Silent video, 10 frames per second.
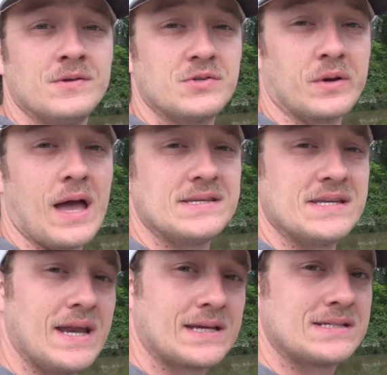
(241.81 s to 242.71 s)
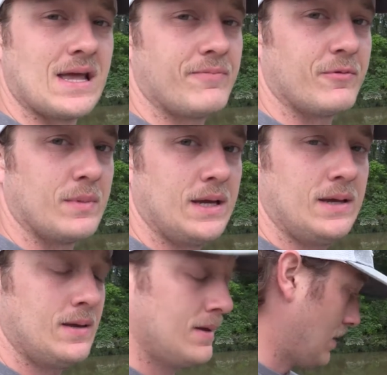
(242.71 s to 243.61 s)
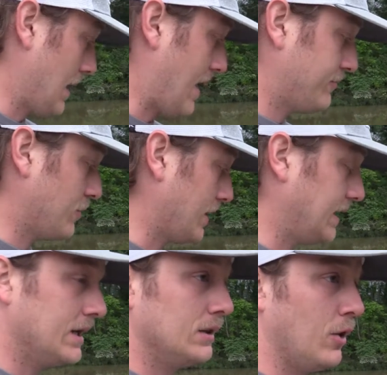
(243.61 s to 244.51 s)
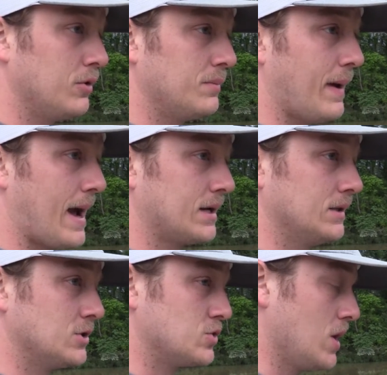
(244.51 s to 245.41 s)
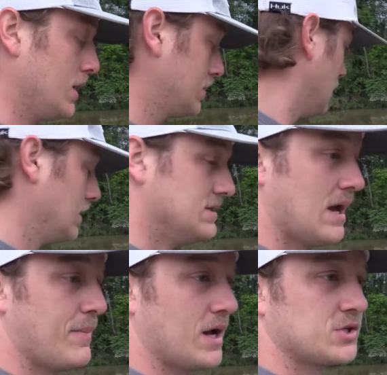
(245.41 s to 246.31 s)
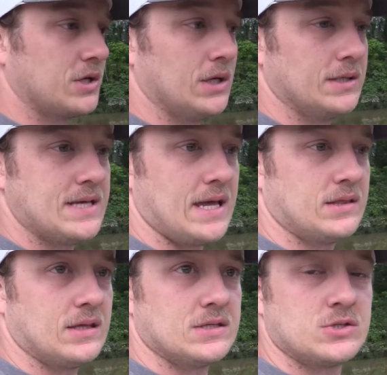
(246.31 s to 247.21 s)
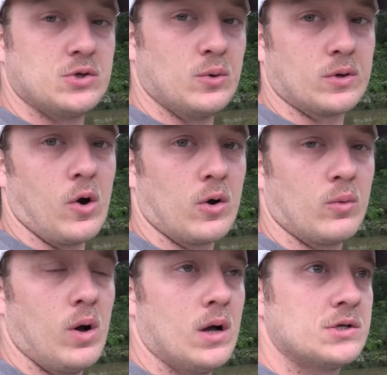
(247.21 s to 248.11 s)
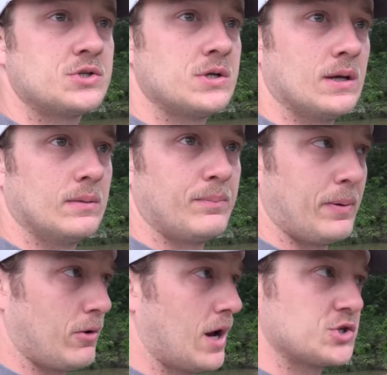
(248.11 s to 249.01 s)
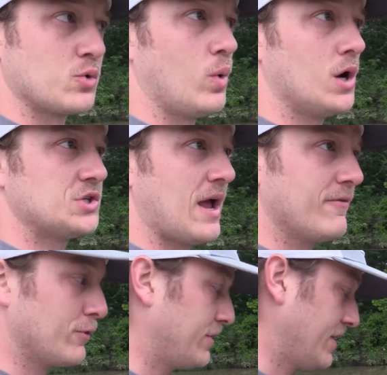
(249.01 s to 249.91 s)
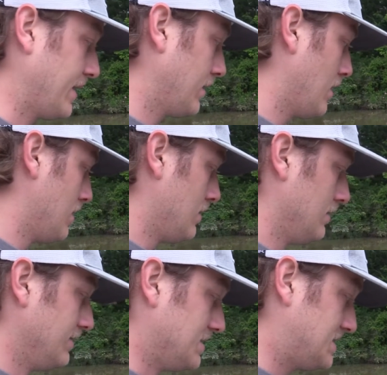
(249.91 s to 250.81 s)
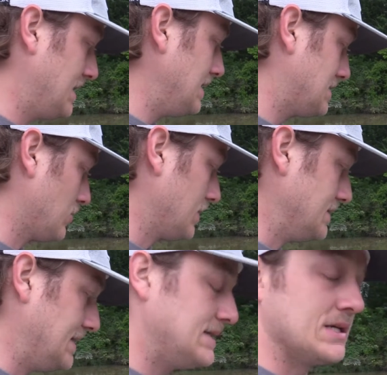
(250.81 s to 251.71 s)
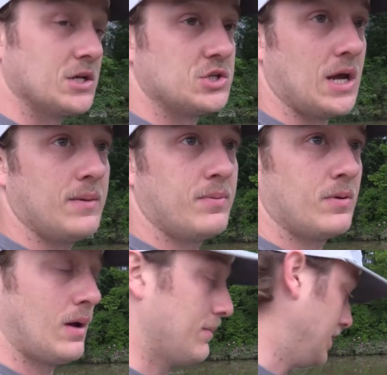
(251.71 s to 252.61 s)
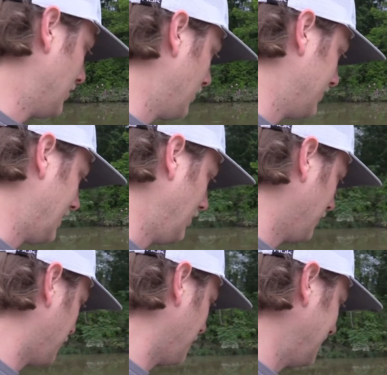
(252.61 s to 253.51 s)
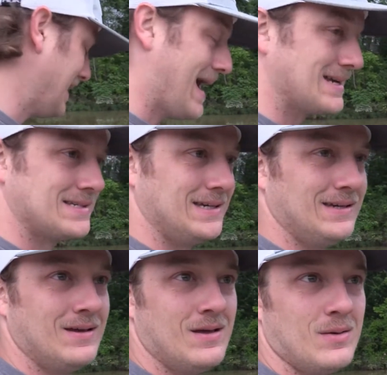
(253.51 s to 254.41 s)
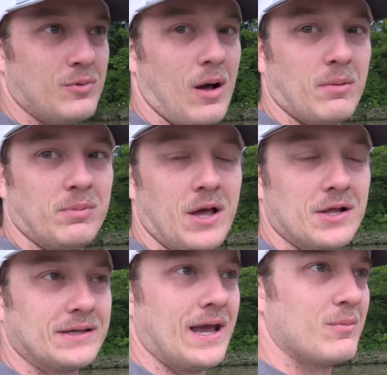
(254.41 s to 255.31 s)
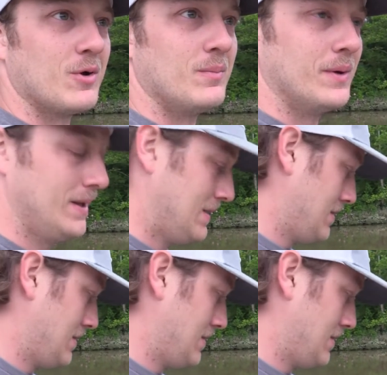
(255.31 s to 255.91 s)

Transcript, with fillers: so guys, the next step for me, after I get it loaded back in the truck, is I'm actually gonna take this to a car wash, pressure wash everything. The seats are in decent shape. I mean, they look pretty nasty, probably on camera, but